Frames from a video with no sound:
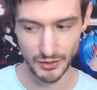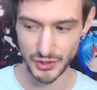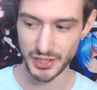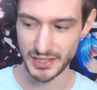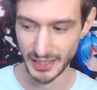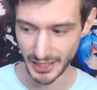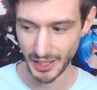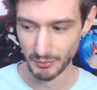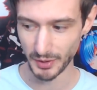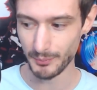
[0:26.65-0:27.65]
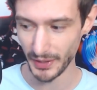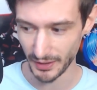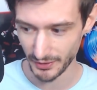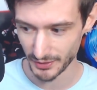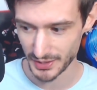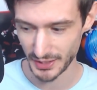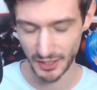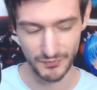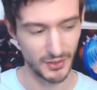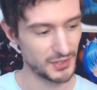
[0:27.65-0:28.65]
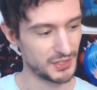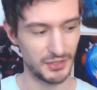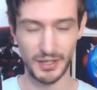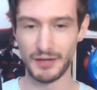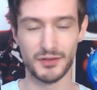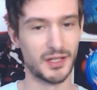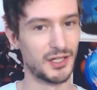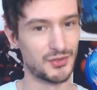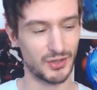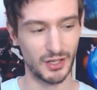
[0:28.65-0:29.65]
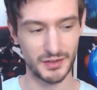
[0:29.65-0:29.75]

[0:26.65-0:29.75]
Just prepare yourself. I'll see you after the intro.